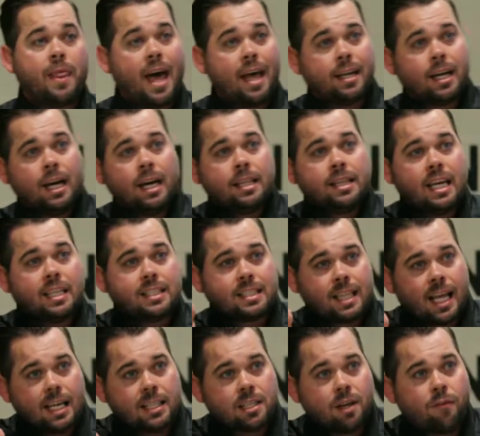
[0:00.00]
That, that
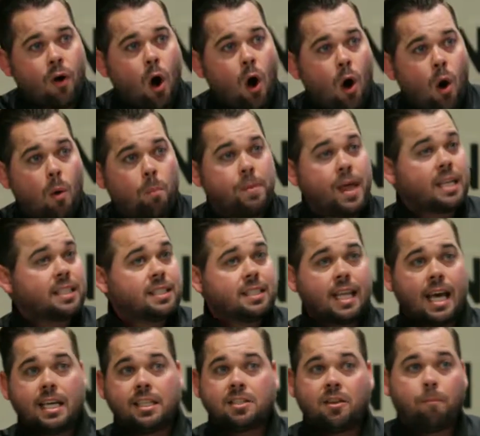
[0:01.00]
slice of hope, that
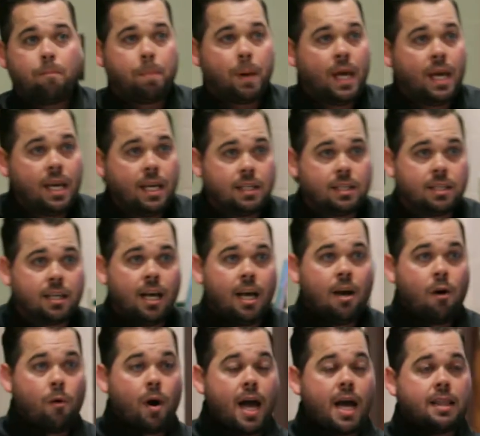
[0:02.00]
slice of peace,
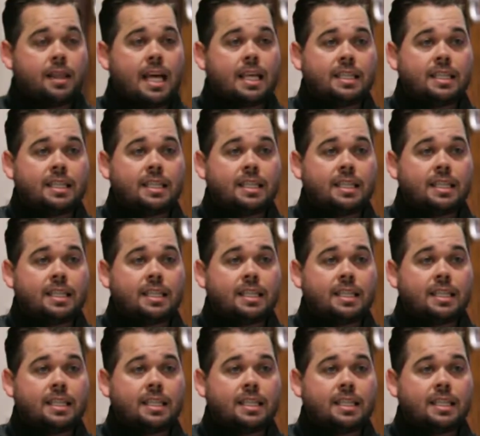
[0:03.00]
right?